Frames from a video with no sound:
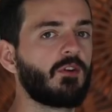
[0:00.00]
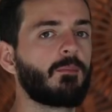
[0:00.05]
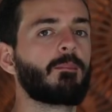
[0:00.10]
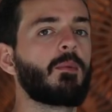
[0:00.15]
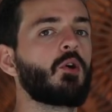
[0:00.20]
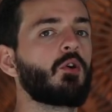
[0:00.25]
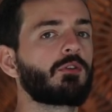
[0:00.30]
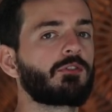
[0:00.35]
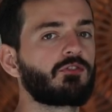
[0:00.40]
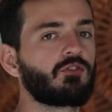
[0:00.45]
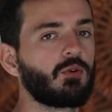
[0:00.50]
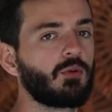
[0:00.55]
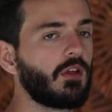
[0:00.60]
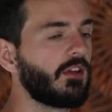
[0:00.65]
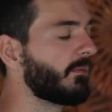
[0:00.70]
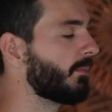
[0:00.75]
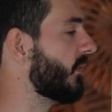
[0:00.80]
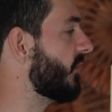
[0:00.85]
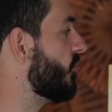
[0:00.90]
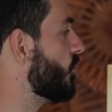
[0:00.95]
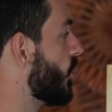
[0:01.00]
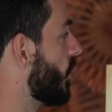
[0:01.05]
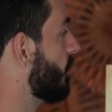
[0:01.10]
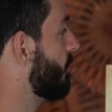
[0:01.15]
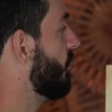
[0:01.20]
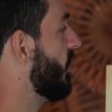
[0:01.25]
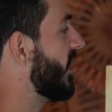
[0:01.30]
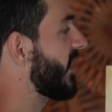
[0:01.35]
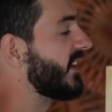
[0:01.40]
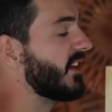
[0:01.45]
footballers do this, but if you're going
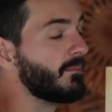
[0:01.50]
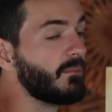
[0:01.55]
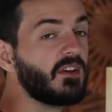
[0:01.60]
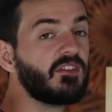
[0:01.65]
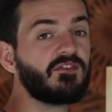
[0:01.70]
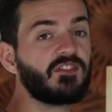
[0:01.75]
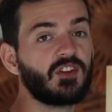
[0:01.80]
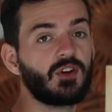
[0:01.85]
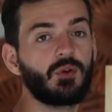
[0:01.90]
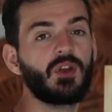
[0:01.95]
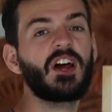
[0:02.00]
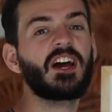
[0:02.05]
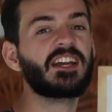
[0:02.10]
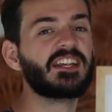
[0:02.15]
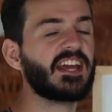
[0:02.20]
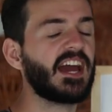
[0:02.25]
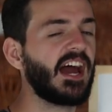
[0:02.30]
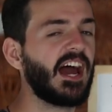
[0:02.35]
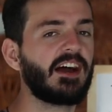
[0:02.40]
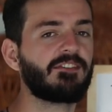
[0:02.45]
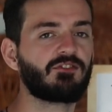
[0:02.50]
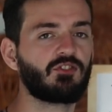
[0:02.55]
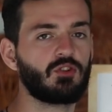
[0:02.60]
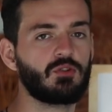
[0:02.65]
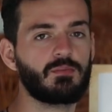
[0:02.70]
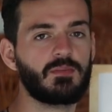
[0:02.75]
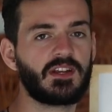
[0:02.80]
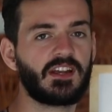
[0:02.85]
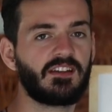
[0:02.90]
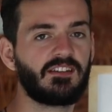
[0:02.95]
to play in the midfield, you have
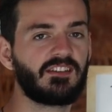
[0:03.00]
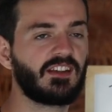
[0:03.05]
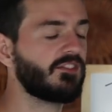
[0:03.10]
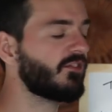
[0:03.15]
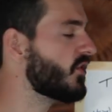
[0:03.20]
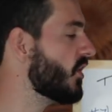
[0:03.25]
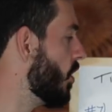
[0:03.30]
to, because if